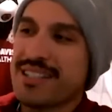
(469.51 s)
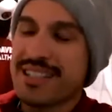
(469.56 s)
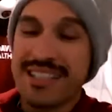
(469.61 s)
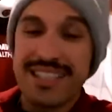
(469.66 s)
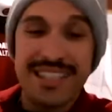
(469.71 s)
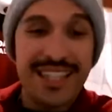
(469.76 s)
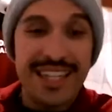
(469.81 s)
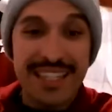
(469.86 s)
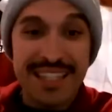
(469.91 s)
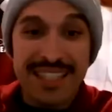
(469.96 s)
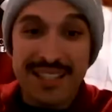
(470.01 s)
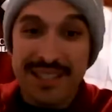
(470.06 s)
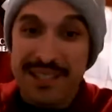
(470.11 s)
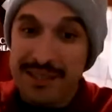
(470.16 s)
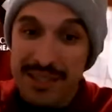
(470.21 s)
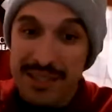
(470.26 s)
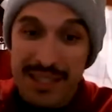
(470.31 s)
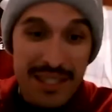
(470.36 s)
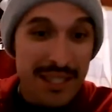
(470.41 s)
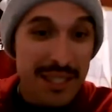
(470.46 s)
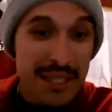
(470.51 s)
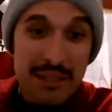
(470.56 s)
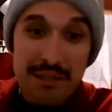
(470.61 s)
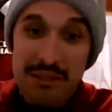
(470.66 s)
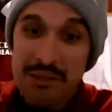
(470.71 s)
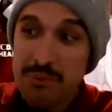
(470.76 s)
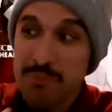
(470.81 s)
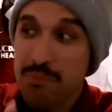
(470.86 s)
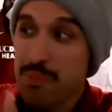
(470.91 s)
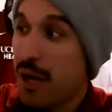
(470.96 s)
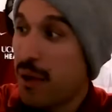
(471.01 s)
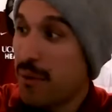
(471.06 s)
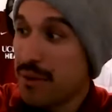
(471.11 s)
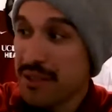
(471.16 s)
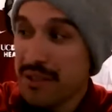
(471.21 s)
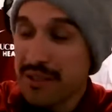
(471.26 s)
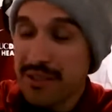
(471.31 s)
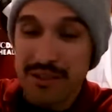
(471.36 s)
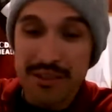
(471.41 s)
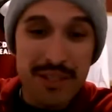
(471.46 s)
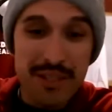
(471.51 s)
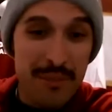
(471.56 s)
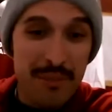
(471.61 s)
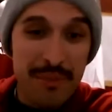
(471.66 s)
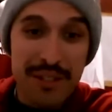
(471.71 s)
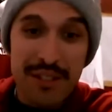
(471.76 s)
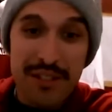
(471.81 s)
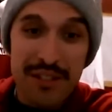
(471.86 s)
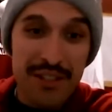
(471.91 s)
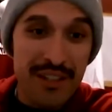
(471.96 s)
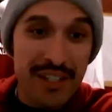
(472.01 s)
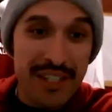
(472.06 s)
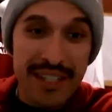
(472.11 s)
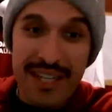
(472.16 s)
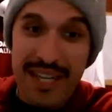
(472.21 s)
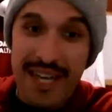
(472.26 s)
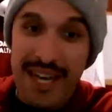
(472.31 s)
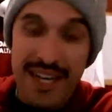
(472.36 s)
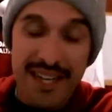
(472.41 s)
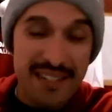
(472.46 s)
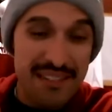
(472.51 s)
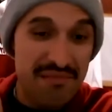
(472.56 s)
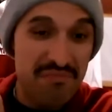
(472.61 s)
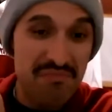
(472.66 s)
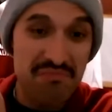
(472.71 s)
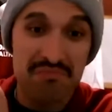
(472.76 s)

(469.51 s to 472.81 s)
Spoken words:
And again, this is probably, you know, something you're looking at,